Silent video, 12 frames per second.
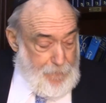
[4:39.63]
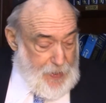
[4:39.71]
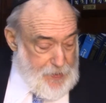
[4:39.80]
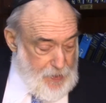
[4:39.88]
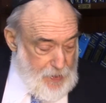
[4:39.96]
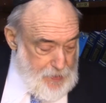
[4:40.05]

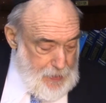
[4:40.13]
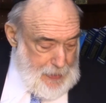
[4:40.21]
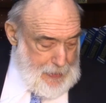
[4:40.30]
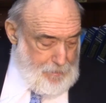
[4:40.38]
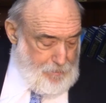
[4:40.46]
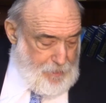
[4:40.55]

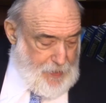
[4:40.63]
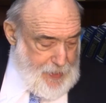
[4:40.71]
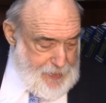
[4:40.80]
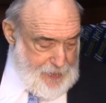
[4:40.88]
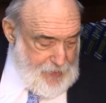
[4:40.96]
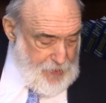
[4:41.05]

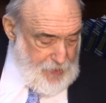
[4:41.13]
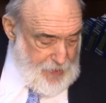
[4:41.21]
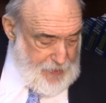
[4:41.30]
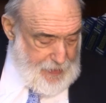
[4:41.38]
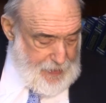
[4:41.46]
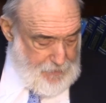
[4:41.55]
Is in
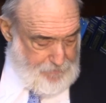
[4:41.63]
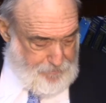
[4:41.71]
Yoredeya.